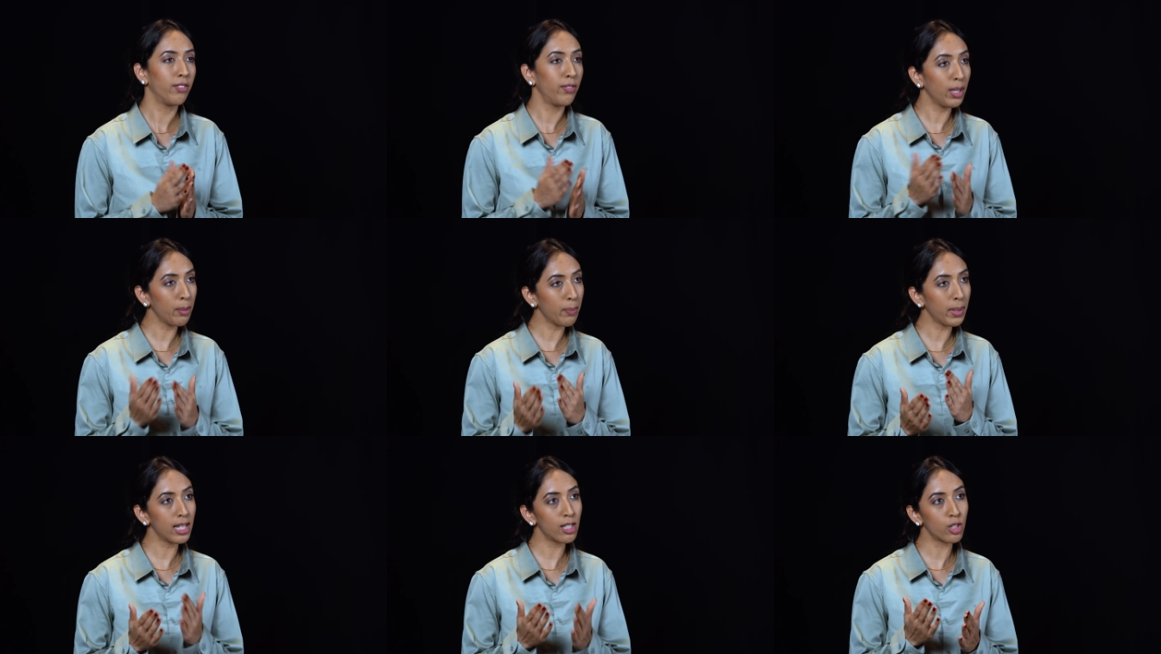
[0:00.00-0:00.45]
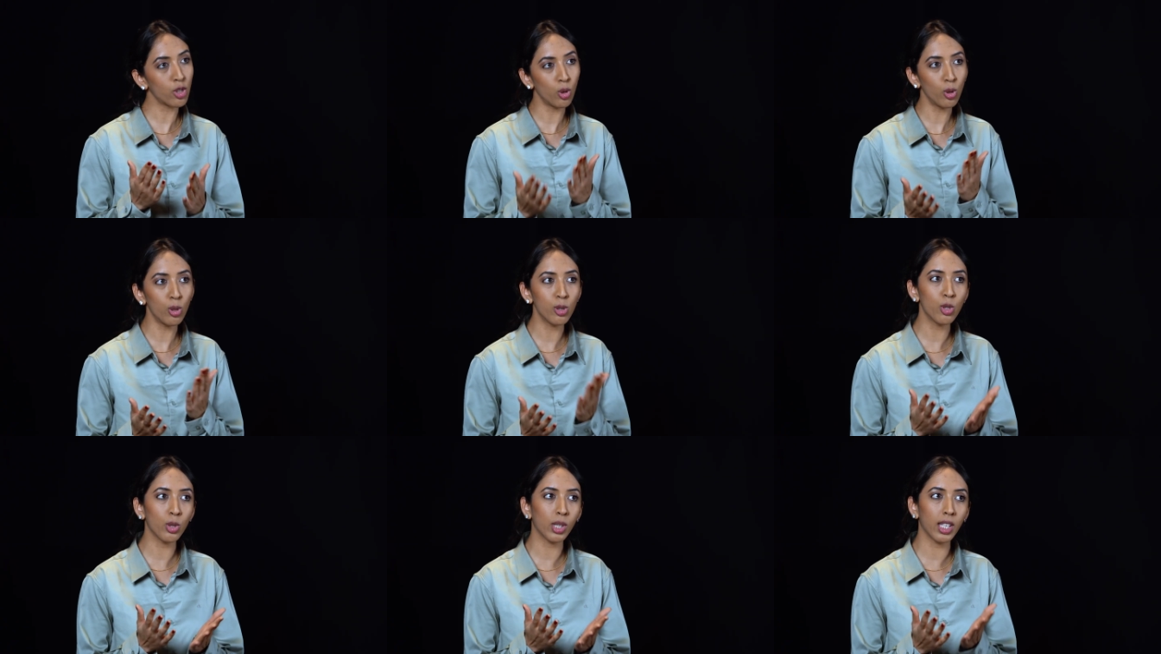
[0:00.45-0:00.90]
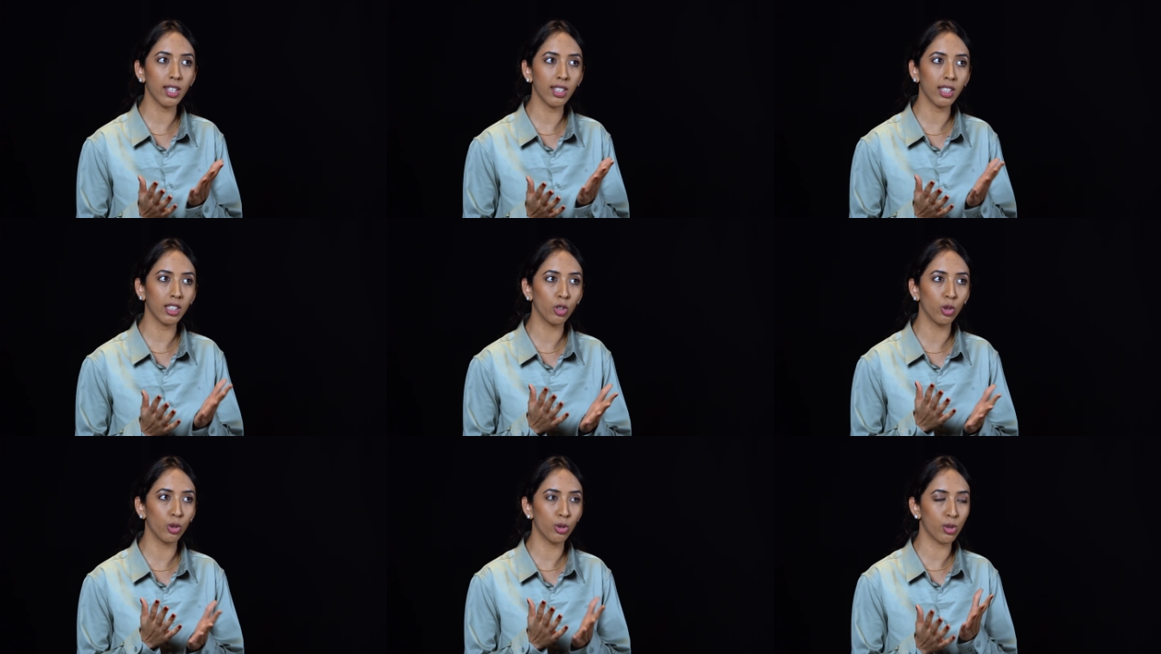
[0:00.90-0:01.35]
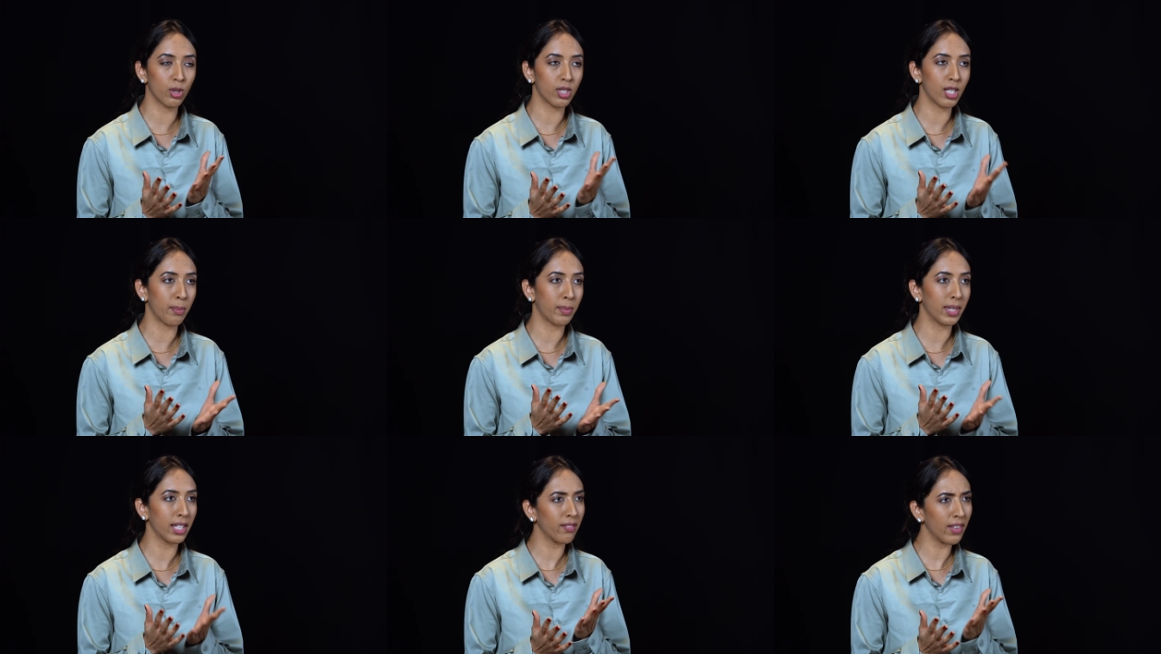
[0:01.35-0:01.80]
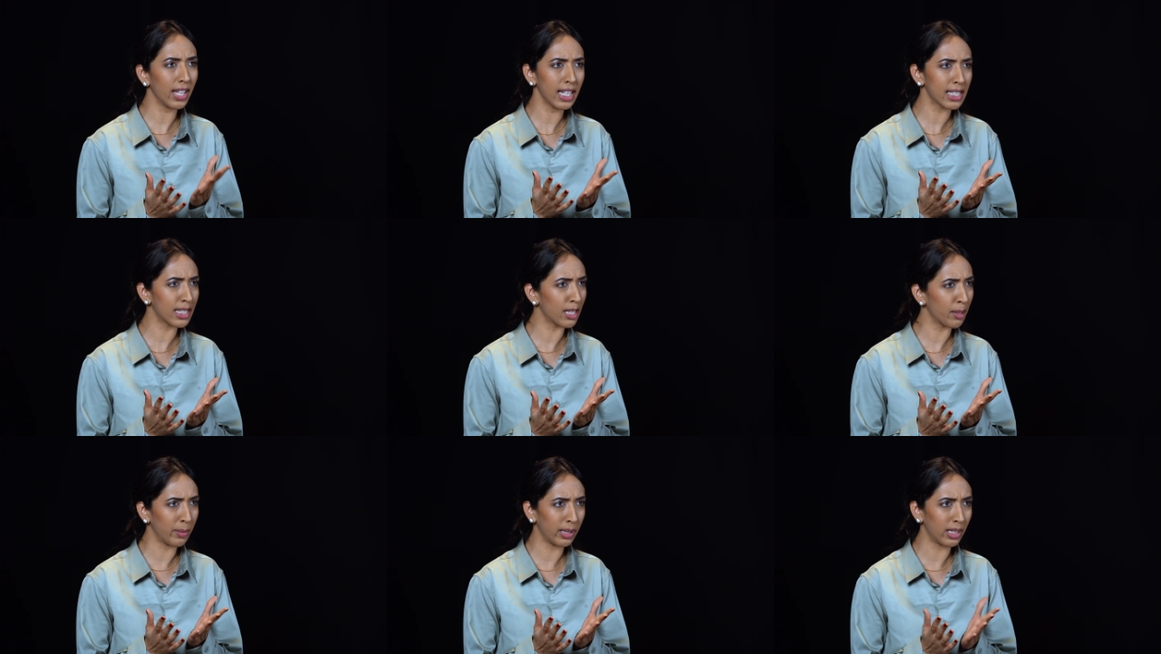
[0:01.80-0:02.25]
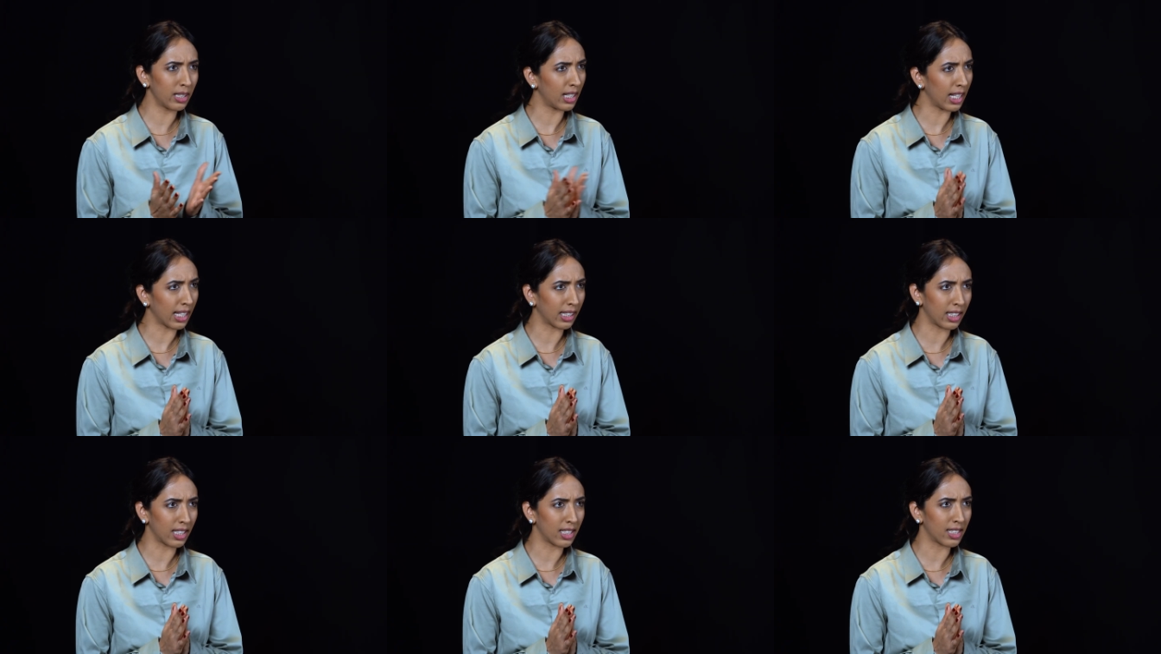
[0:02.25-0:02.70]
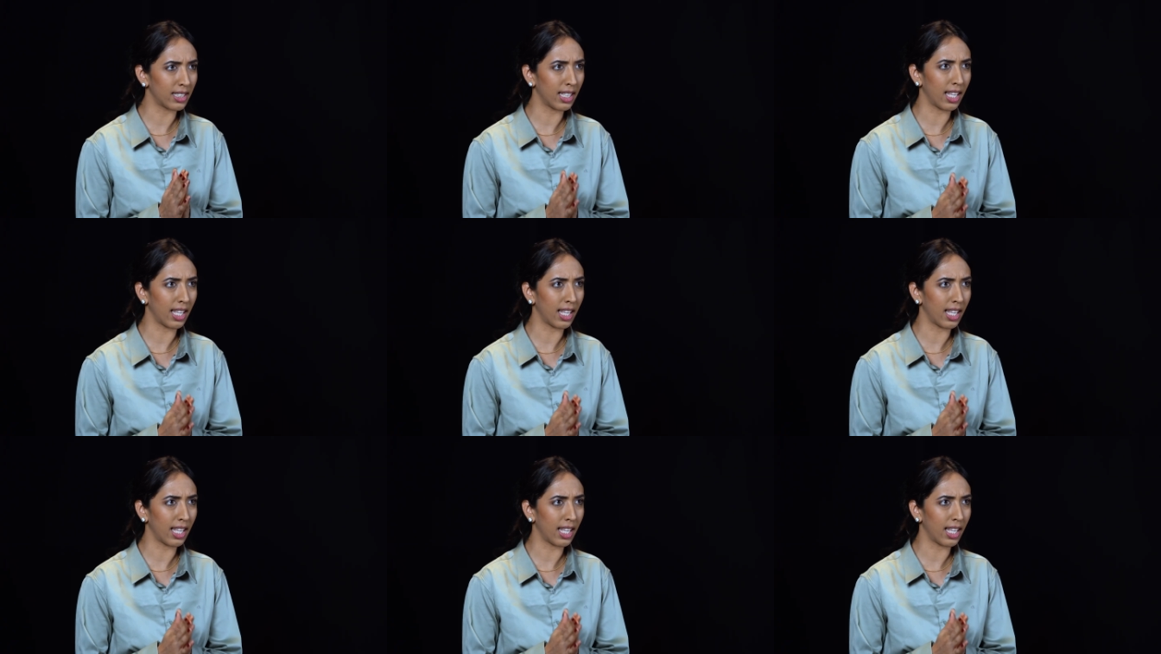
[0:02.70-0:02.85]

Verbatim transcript: Females also can go through something very similar like this.